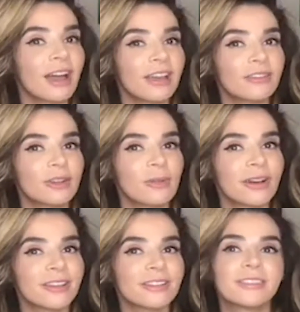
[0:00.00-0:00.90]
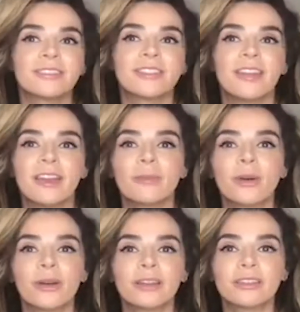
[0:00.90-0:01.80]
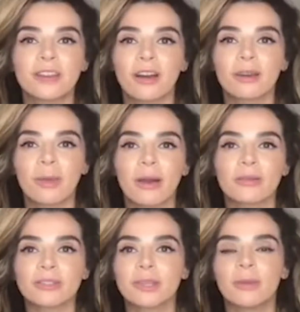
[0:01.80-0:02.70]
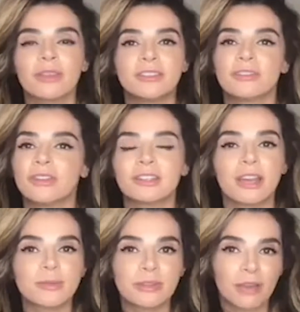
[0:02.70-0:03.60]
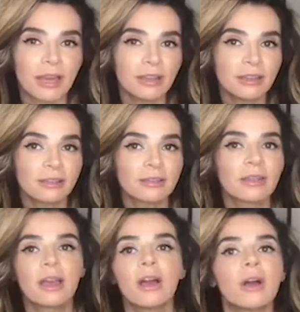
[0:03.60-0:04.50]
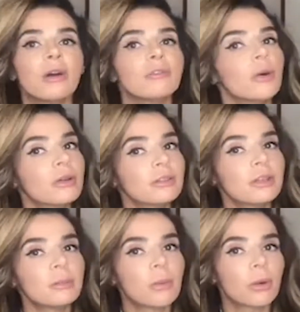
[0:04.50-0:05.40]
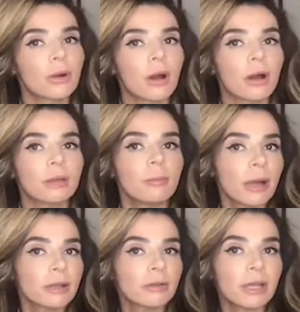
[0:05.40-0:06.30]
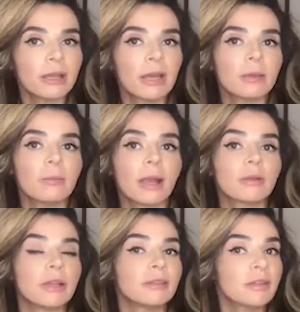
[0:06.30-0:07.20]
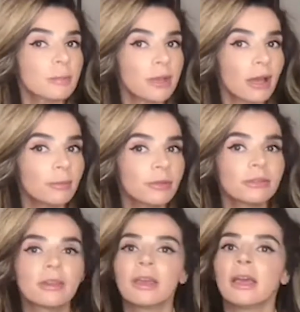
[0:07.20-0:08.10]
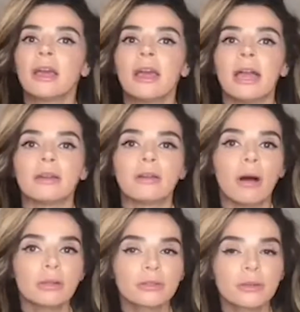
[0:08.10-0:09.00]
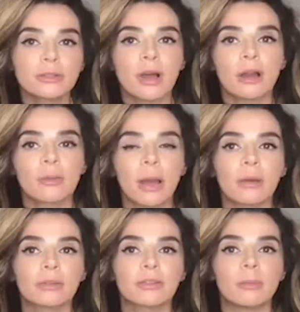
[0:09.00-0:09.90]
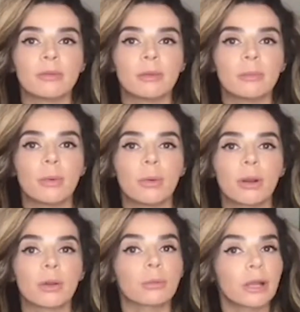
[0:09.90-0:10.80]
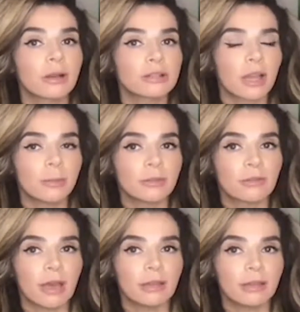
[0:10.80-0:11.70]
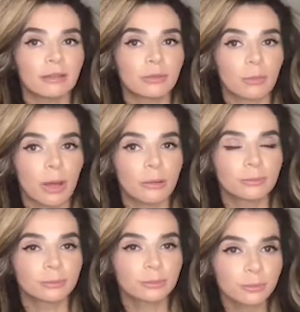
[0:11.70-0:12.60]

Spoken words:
Hi everyone. Today I'm going to talk about some of the different types of headaches, focusing more on migraine and migraine subtypes, and I'll also talk about some of the more rare types of headaches as well.